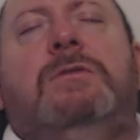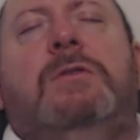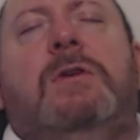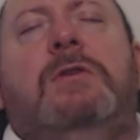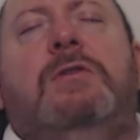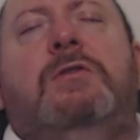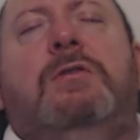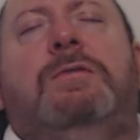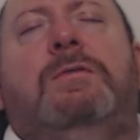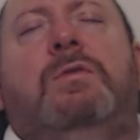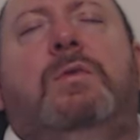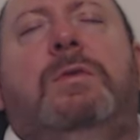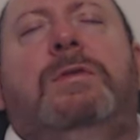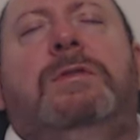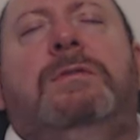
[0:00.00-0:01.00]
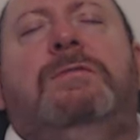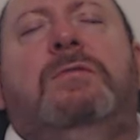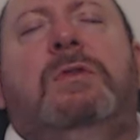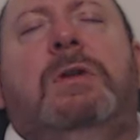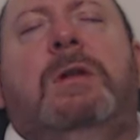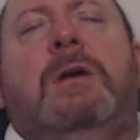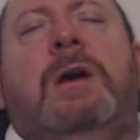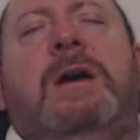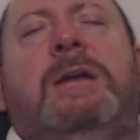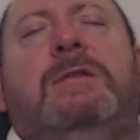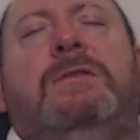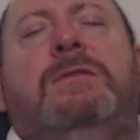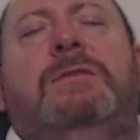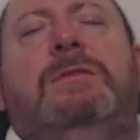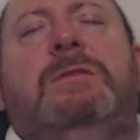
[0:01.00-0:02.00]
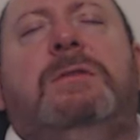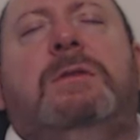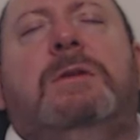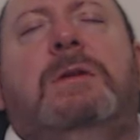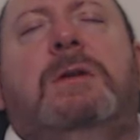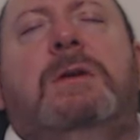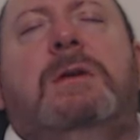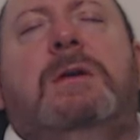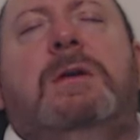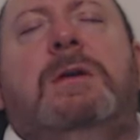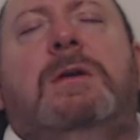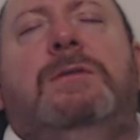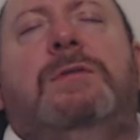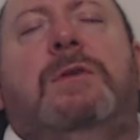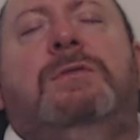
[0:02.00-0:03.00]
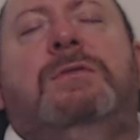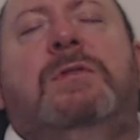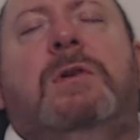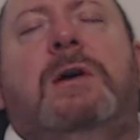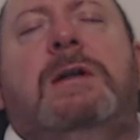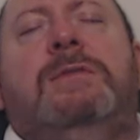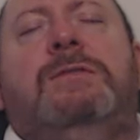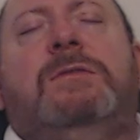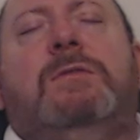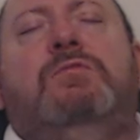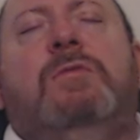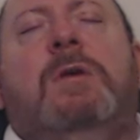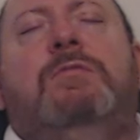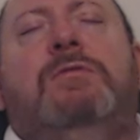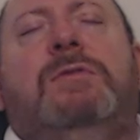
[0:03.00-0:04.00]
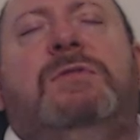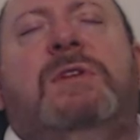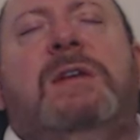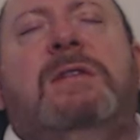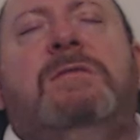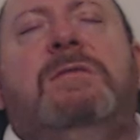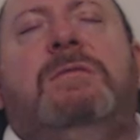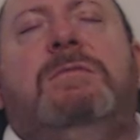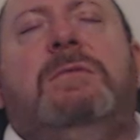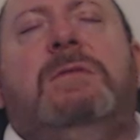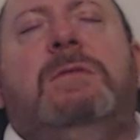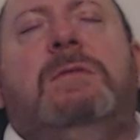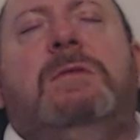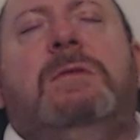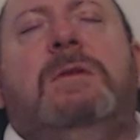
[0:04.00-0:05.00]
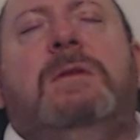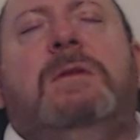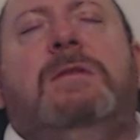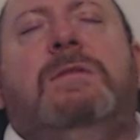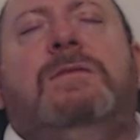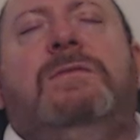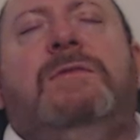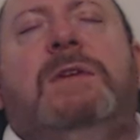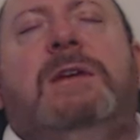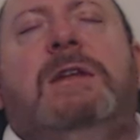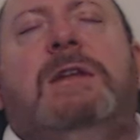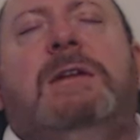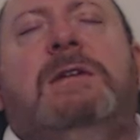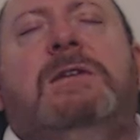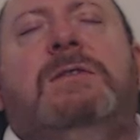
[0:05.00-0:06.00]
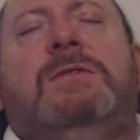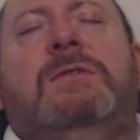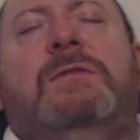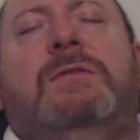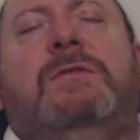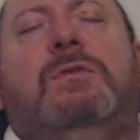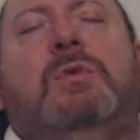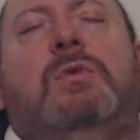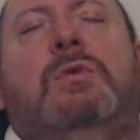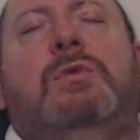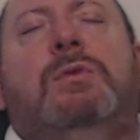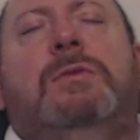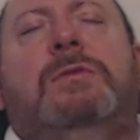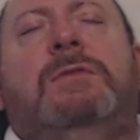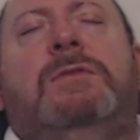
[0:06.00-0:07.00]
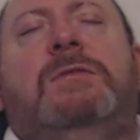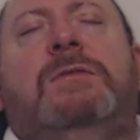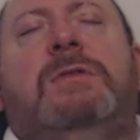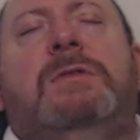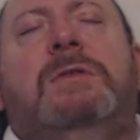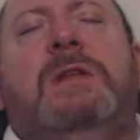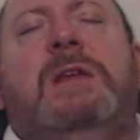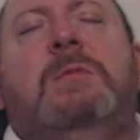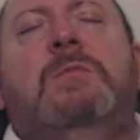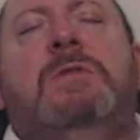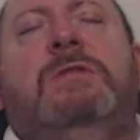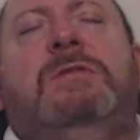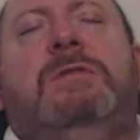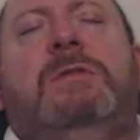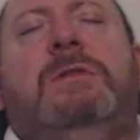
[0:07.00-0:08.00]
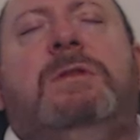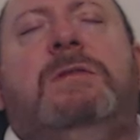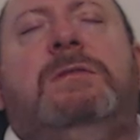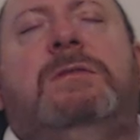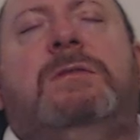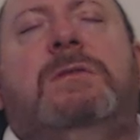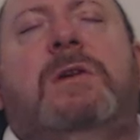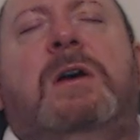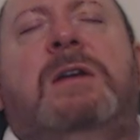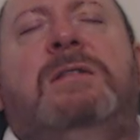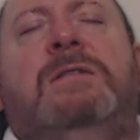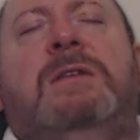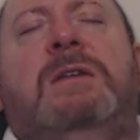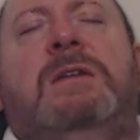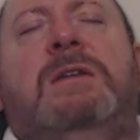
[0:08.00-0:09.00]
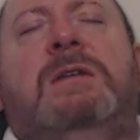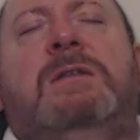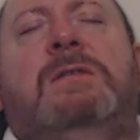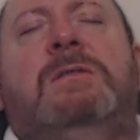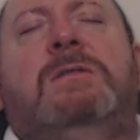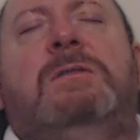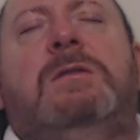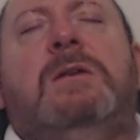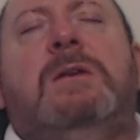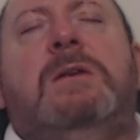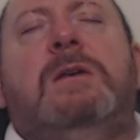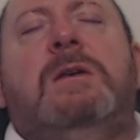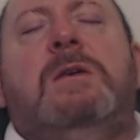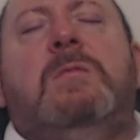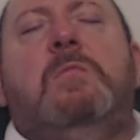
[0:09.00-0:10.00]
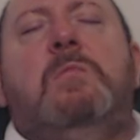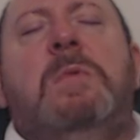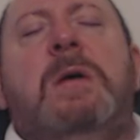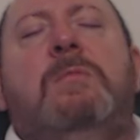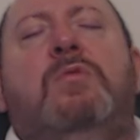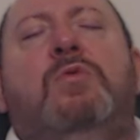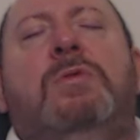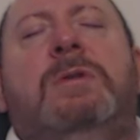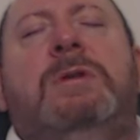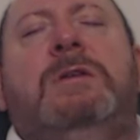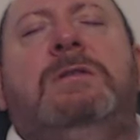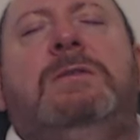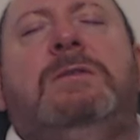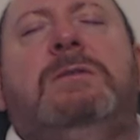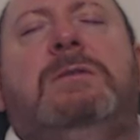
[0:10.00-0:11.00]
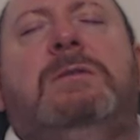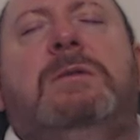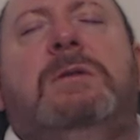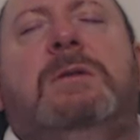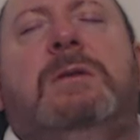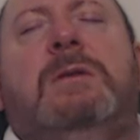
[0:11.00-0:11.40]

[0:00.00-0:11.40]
turning off all the different lights. And those lights can represent feelings and thoughts and images and ideas, memories.